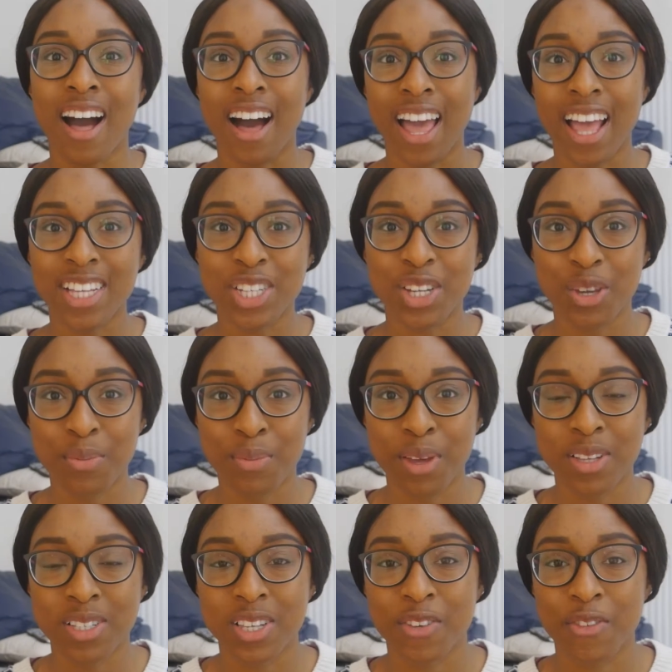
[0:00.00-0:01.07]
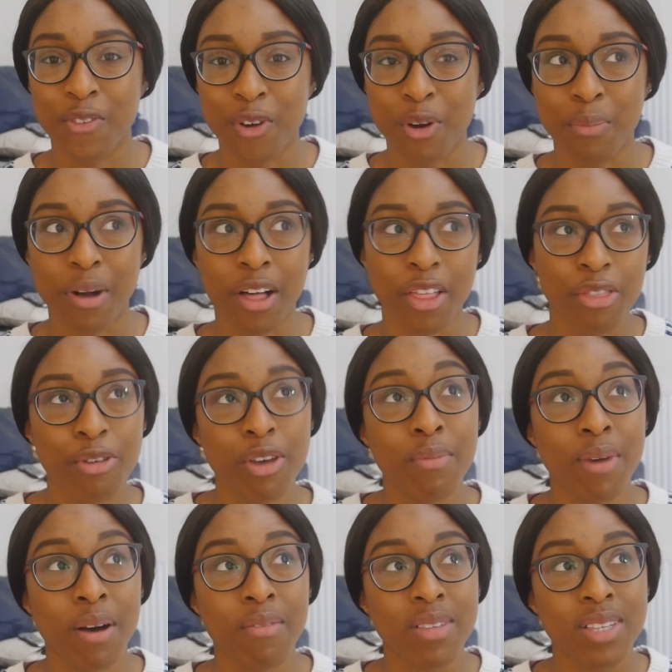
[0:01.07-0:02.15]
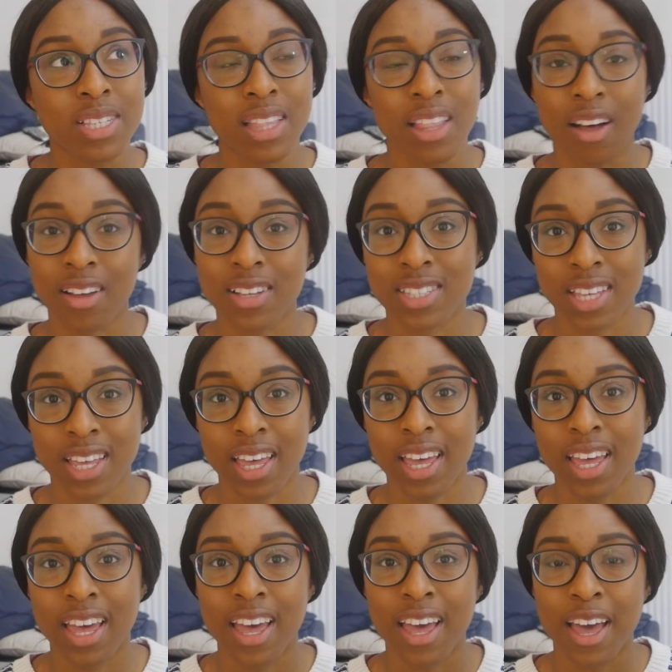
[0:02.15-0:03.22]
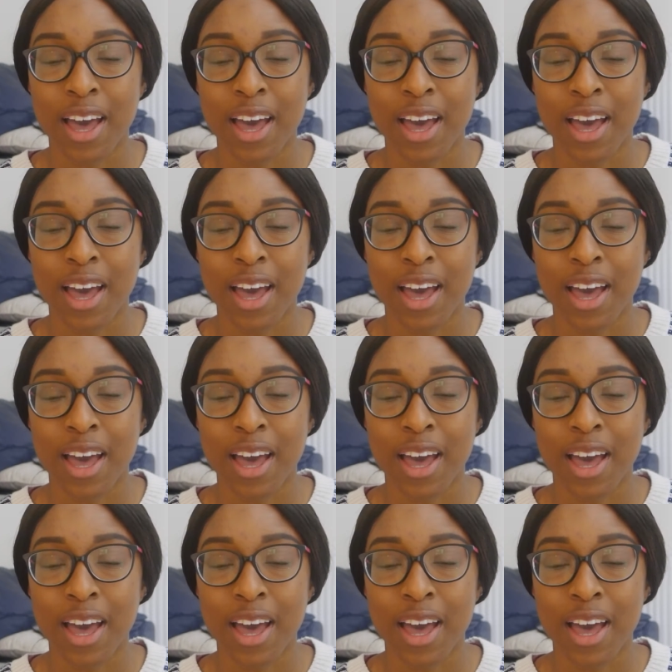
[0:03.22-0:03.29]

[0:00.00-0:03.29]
I actually commuted for about 3 months last year,